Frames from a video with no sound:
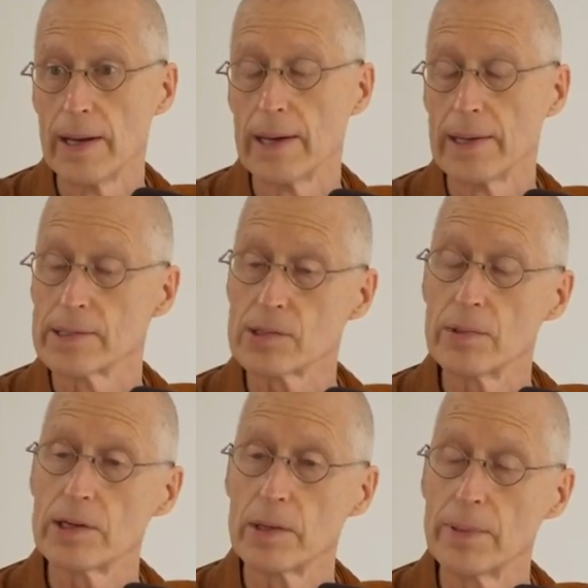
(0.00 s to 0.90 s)
and it's
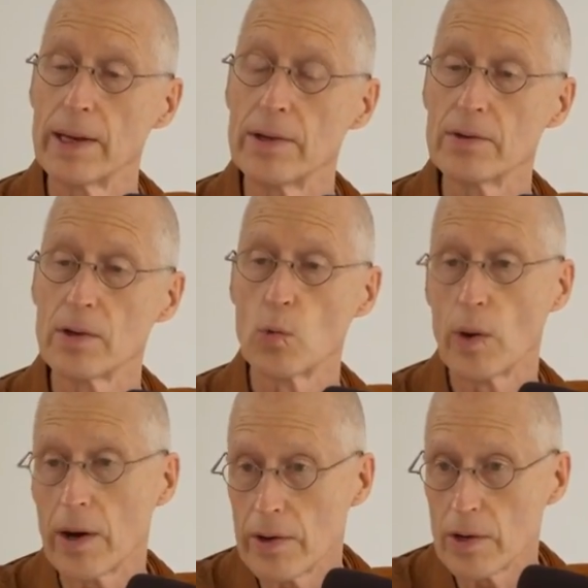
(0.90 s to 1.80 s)
going to depend on
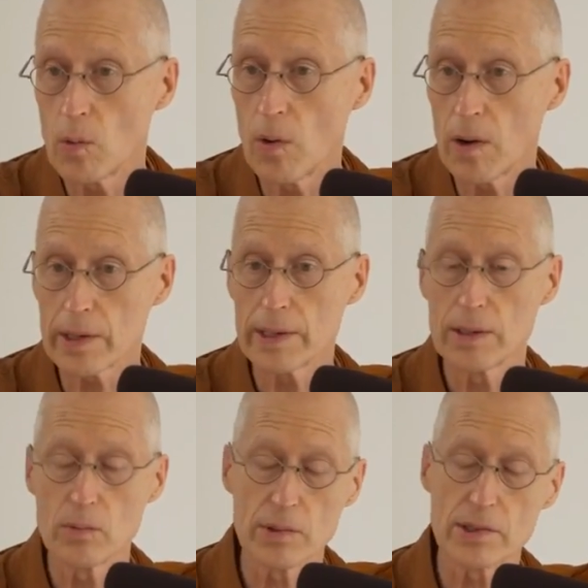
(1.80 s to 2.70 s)
where you're
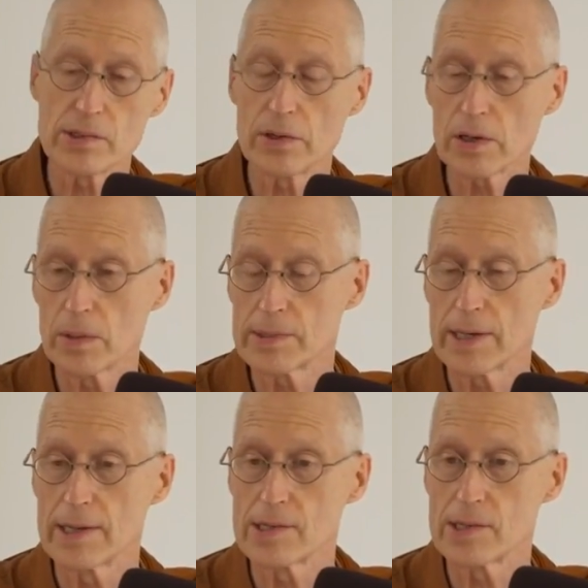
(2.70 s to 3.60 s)
walking, what the
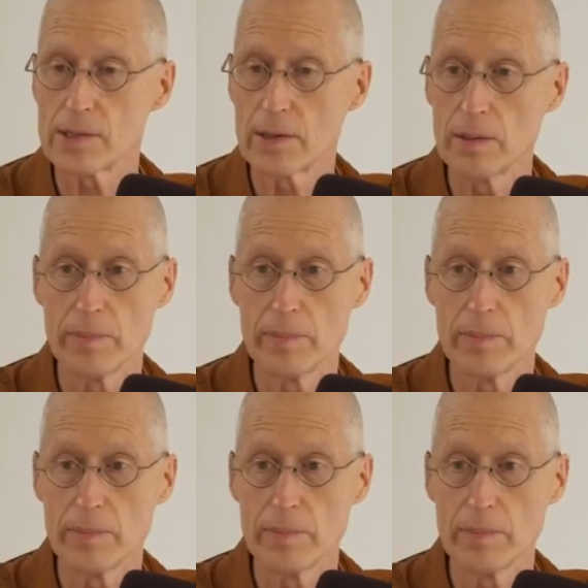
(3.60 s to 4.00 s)
circumstances are.